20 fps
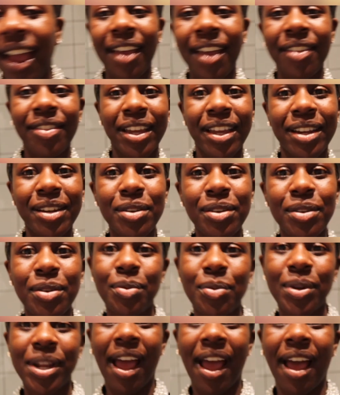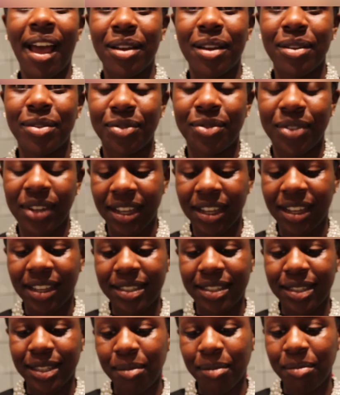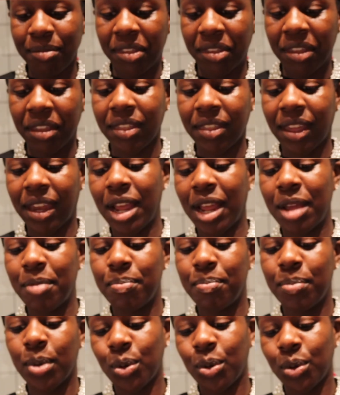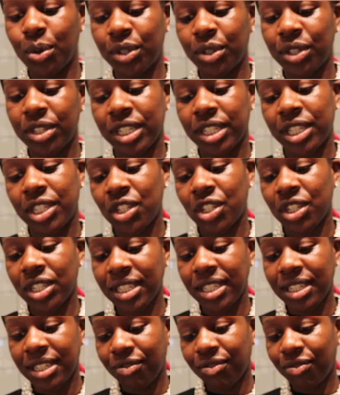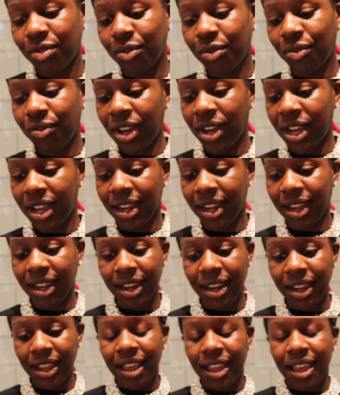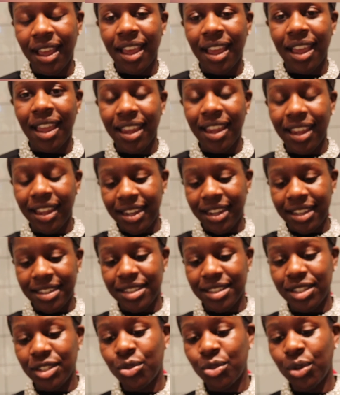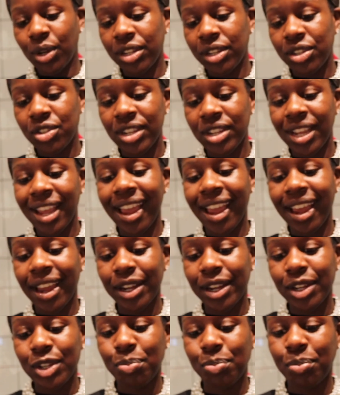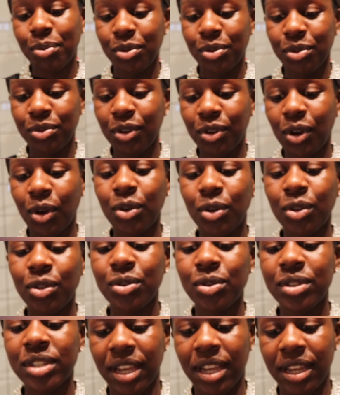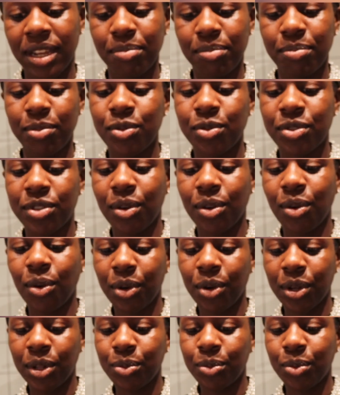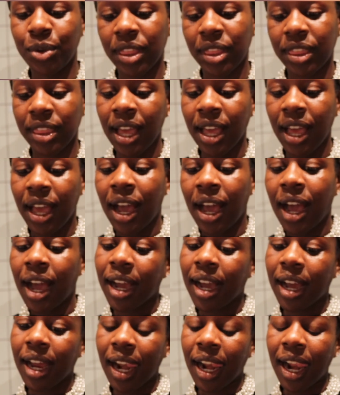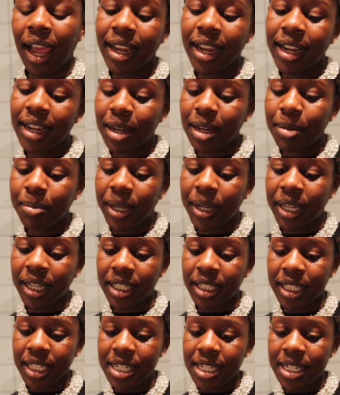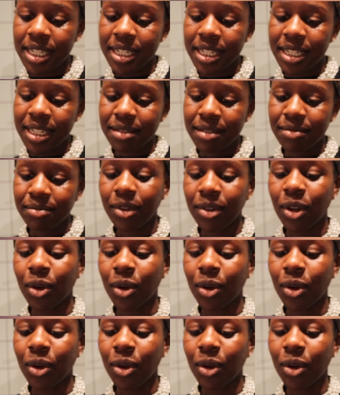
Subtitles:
And then we have something that I bought just for fun. It is the Trilogy Age Proof CoQ10 Booster Oil with Glyca Blend,